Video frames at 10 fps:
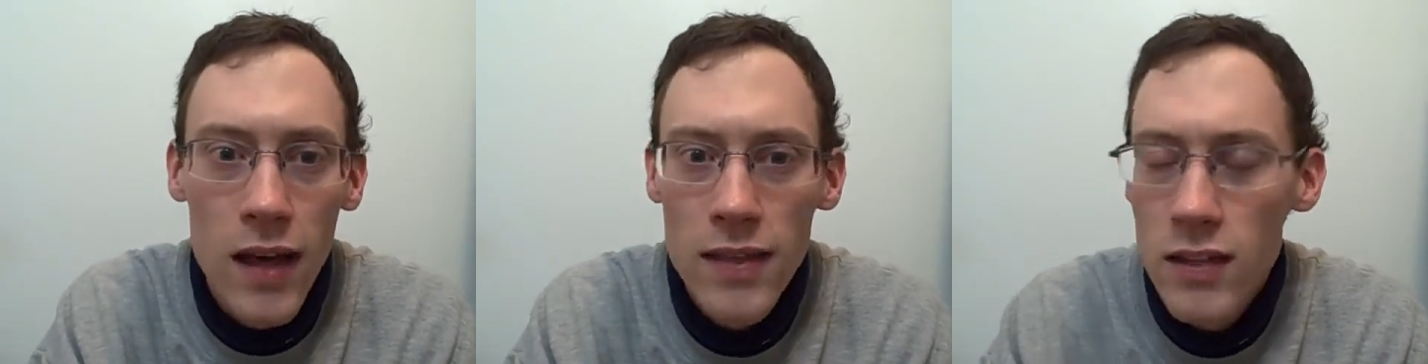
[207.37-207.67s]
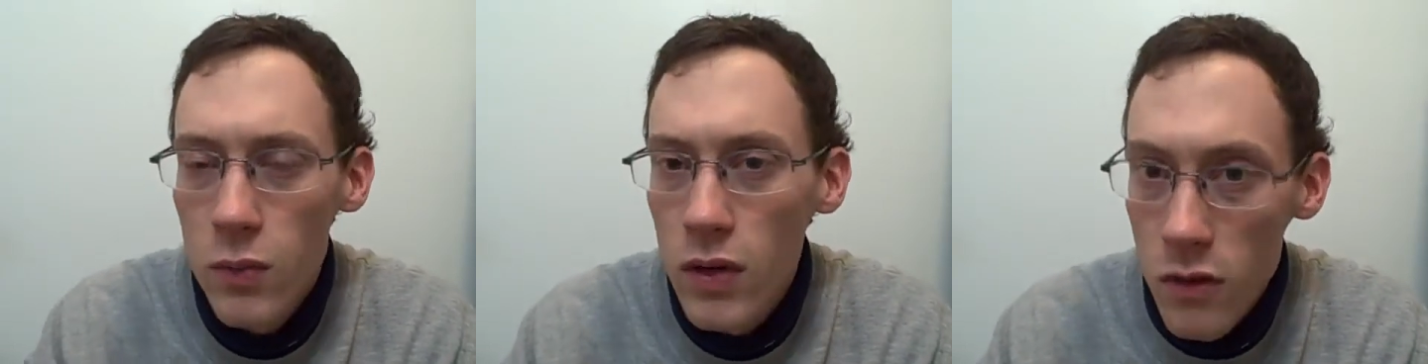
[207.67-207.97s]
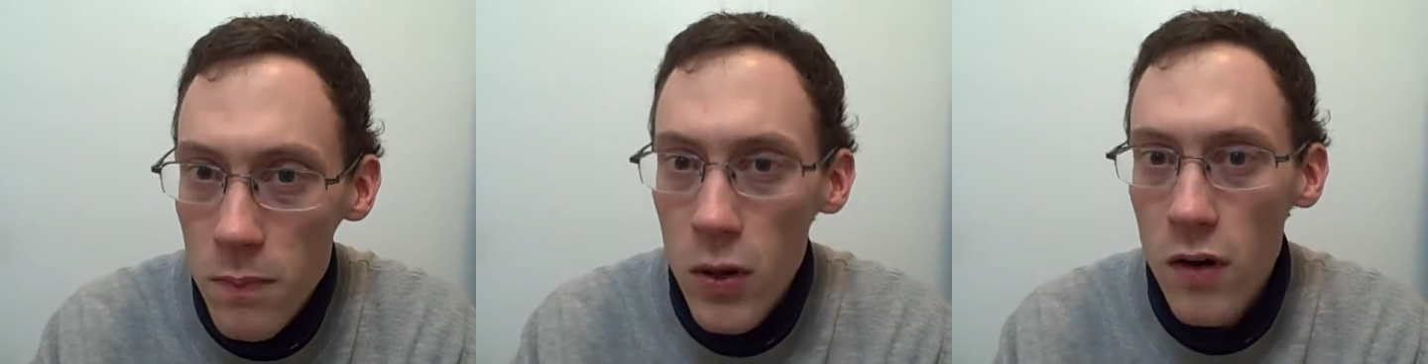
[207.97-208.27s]
think it's one of
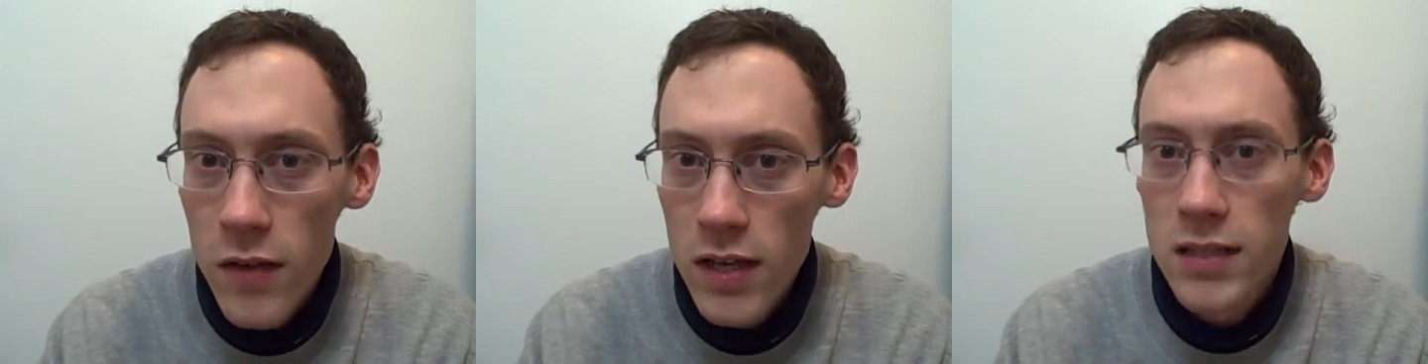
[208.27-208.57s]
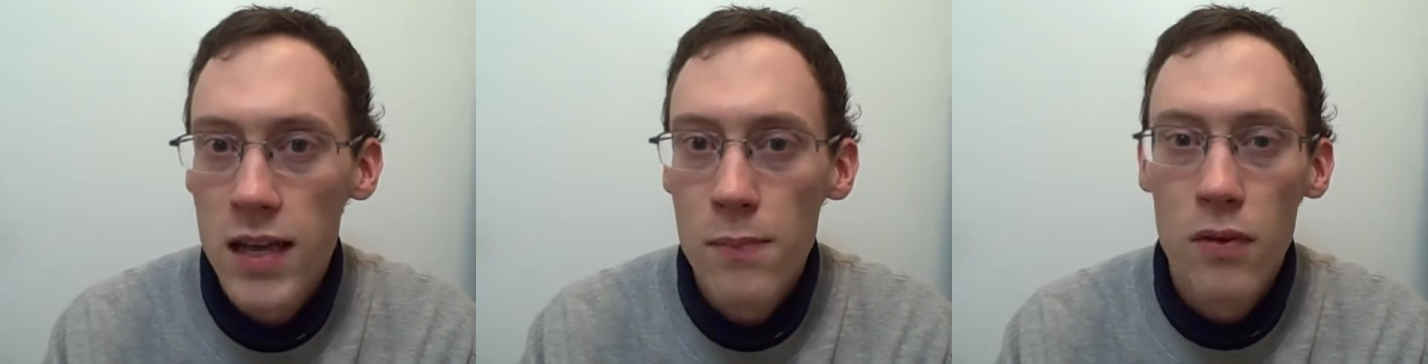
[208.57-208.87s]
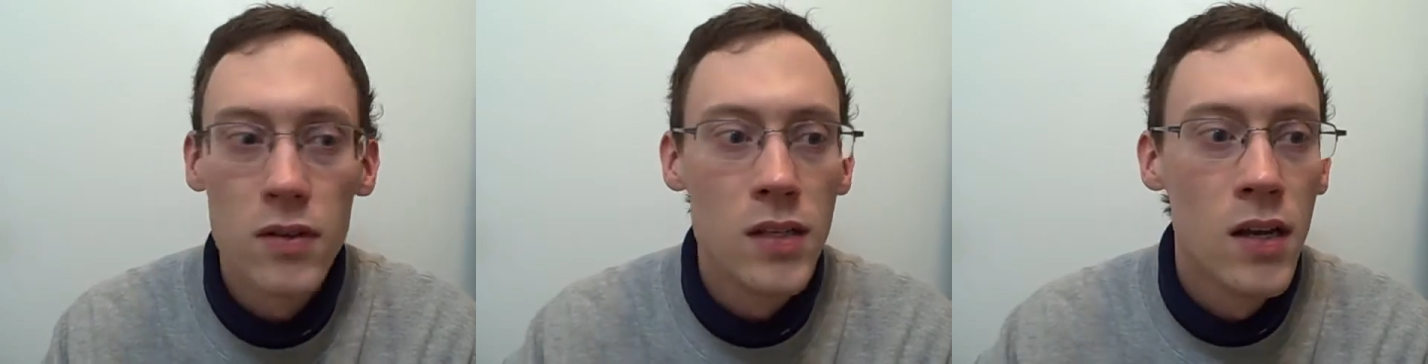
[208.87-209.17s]
those perfect
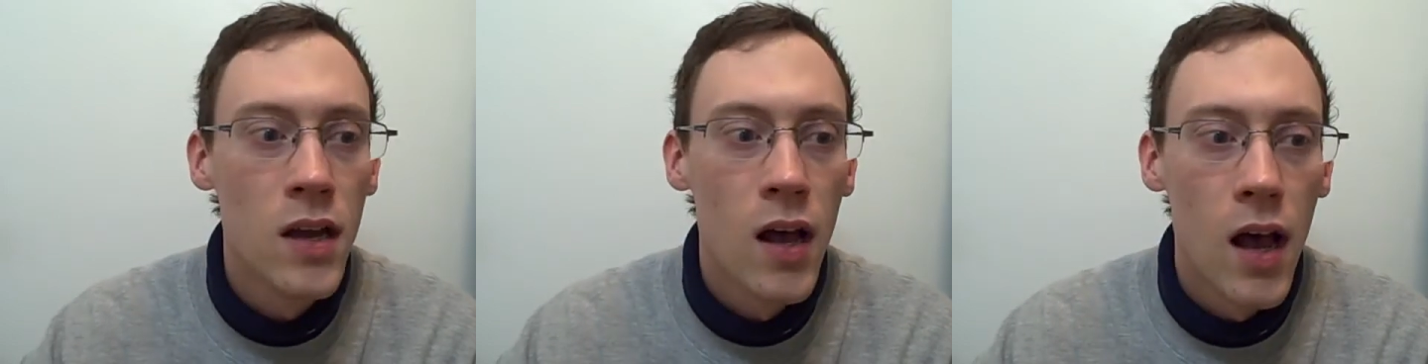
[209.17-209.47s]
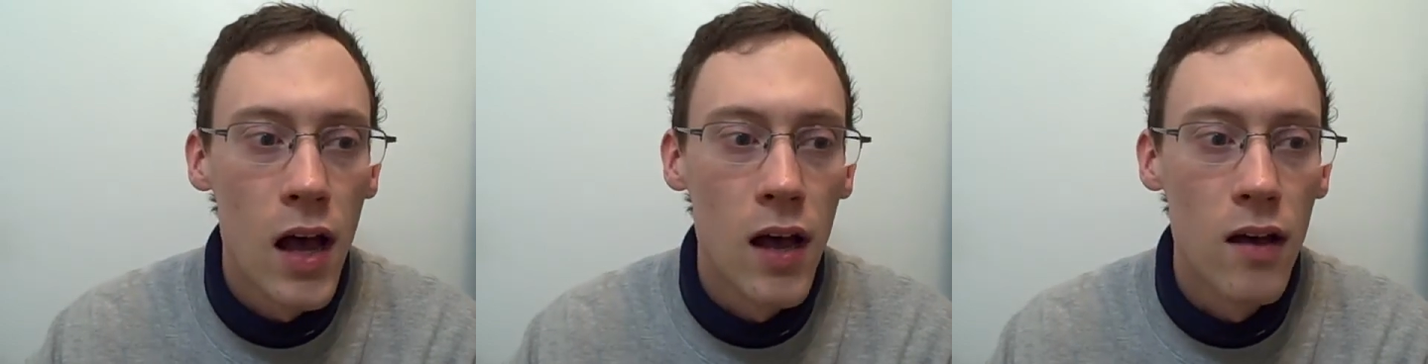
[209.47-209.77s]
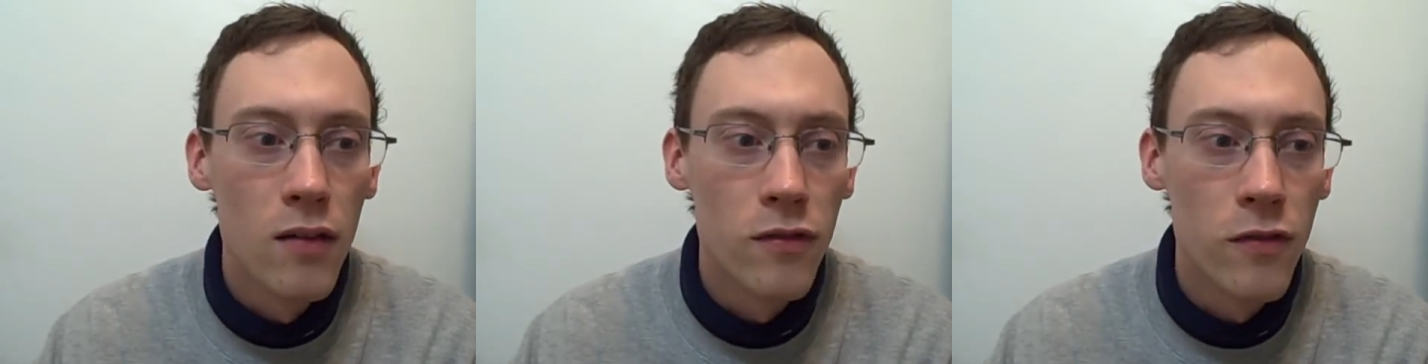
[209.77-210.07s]
examples
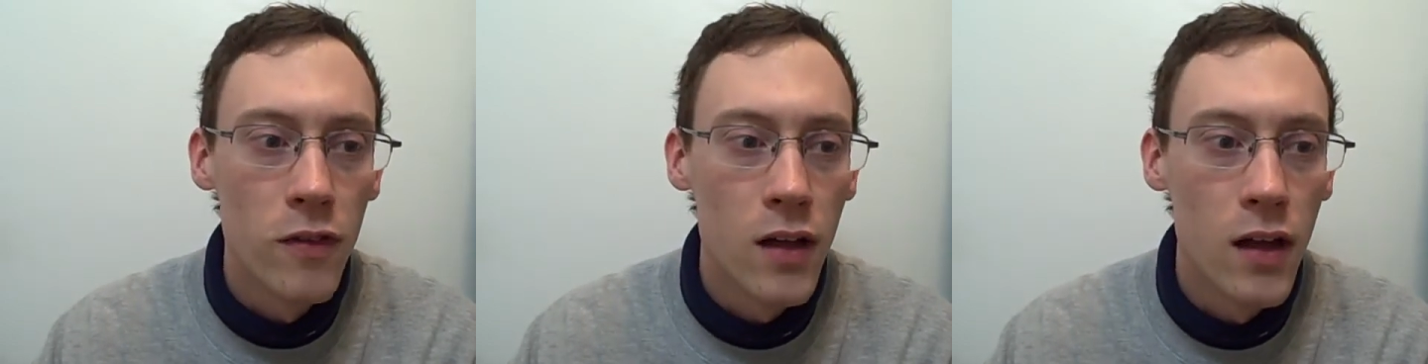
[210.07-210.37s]
of